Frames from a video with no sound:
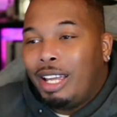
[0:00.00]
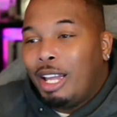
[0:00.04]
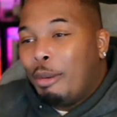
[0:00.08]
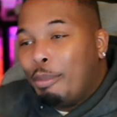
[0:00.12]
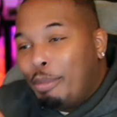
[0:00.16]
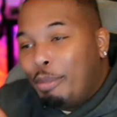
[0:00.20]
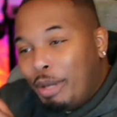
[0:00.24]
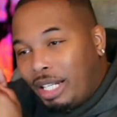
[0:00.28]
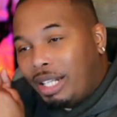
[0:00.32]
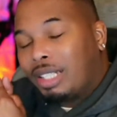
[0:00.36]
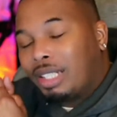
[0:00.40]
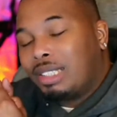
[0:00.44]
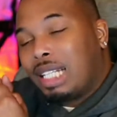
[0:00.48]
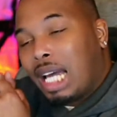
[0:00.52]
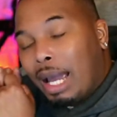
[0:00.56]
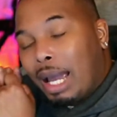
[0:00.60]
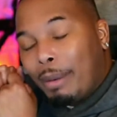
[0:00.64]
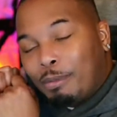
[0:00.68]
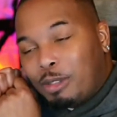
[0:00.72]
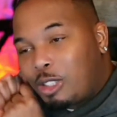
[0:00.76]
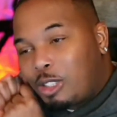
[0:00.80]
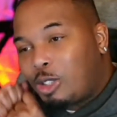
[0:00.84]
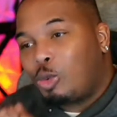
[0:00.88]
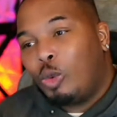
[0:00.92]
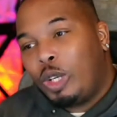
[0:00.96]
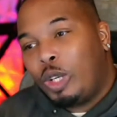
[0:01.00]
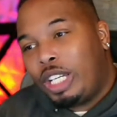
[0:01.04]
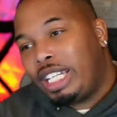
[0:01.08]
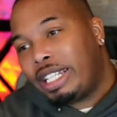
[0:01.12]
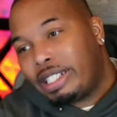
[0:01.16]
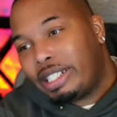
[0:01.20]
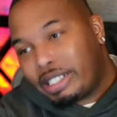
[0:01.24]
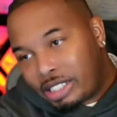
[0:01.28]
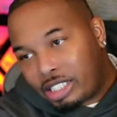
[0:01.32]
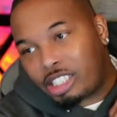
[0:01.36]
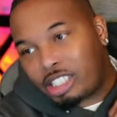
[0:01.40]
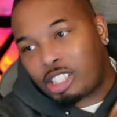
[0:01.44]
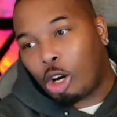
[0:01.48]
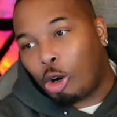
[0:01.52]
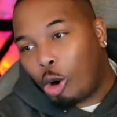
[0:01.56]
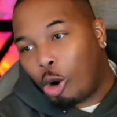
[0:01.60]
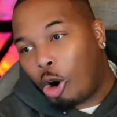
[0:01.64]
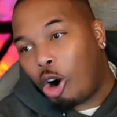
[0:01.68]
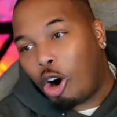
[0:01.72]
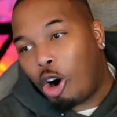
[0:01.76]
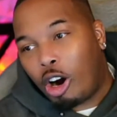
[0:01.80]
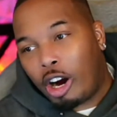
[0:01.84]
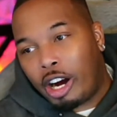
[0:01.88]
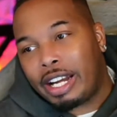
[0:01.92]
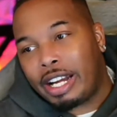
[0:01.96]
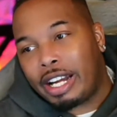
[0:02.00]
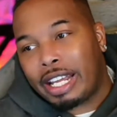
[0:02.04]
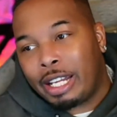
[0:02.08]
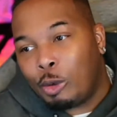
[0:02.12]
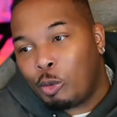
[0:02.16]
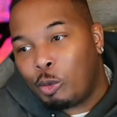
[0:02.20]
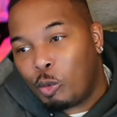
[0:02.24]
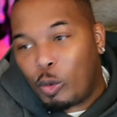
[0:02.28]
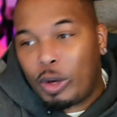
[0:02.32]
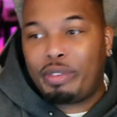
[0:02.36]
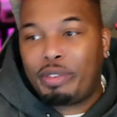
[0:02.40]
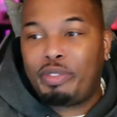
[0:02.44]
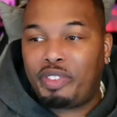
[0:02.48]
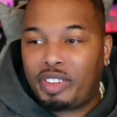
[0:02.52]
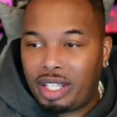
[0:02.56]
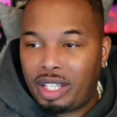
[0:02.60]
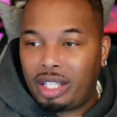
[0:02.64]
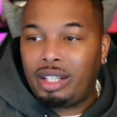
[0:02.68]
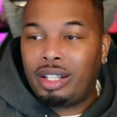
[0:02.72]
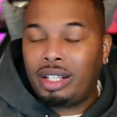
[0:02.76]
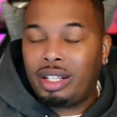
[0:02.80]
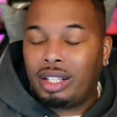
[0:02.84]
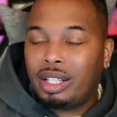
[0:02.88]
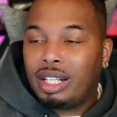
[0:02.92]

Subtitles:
because I'm swinging so hard and whiffing